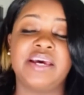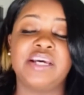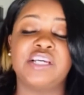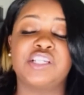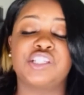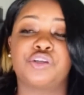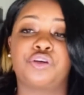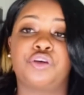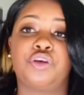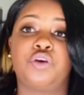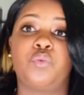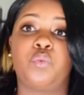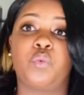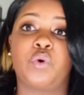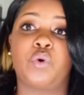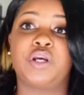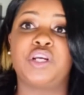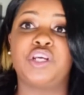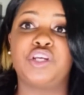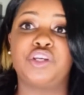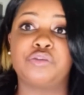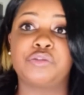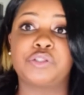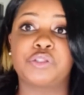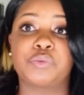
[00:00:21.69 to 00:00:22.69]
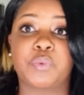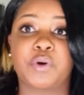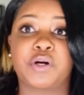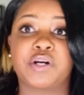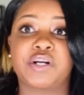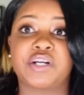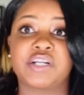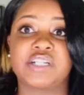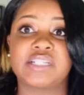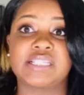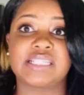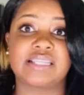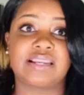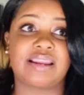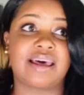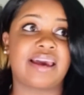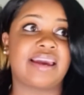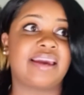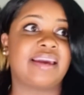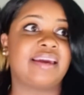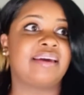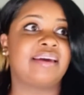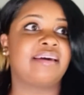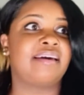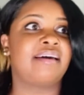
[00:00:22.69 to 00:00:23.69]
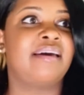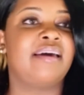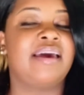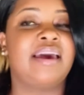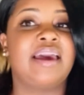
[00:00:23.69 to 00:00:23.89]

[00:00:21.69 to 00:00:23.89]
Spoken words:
So you want to use words like